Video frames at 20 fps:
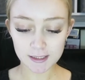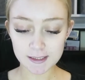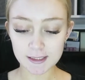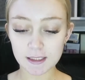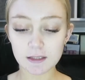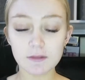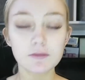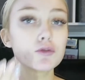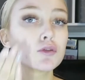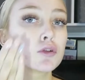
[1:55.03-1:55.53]

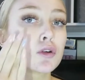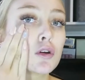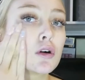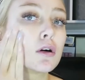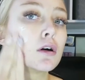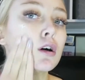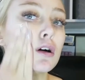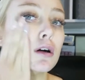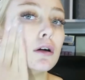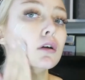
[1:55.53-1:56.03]
even
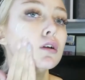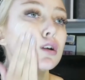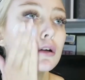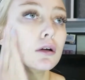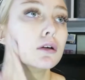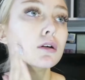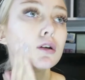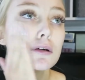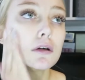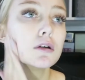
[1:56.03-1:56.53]
though
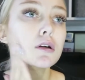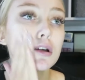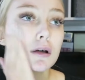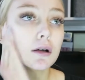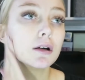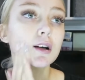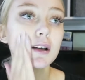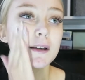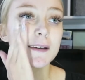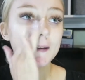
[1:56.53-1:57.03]

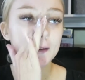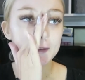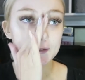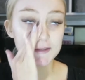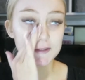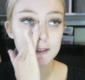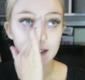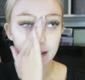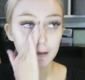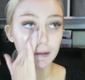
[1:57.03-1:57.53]

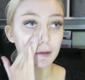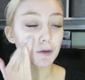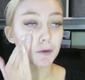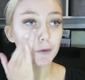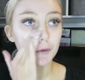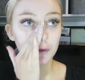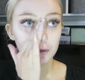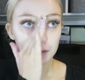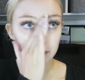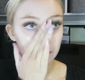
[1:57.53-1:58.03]
it's like
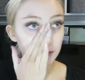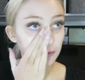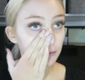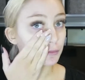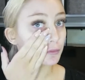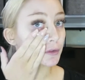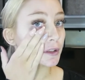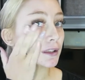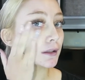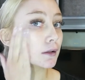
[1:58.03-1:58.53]

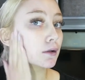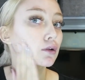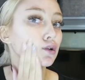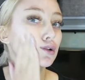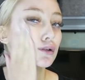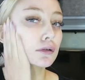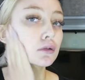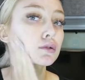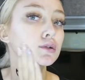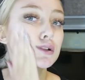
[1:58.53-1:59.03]
really
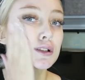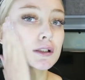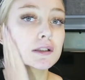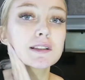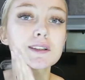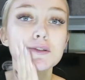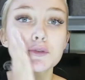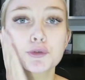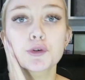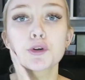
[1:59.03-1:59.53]
good, you
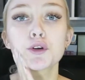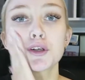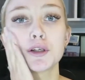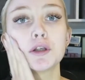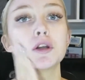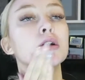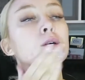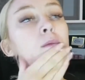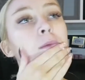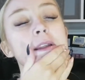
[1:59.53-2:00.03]
still don't
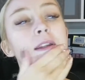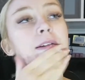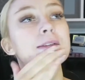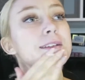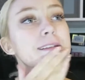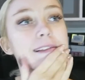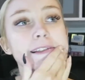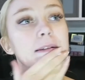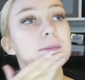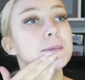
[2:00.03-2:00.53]
know whether
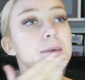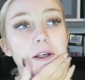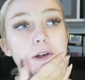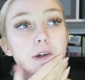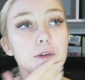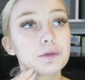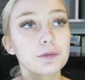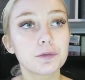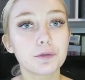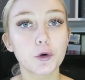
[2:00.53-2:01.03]
it's going to be
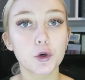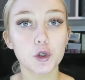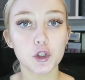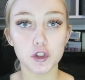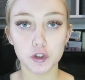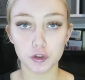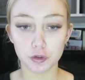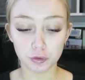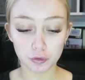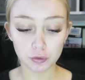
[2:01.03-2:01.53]
good for
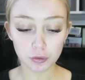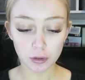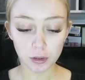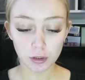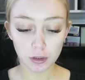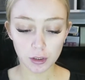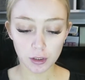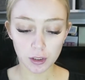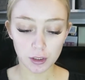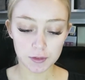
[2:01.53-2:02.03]
you.
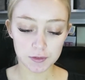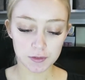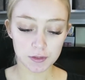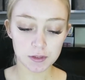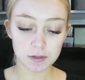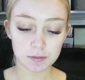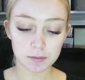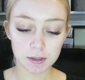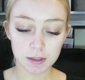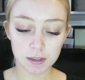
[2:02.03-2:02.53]
So I
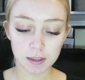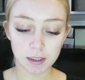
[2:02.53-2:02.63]
just wanted to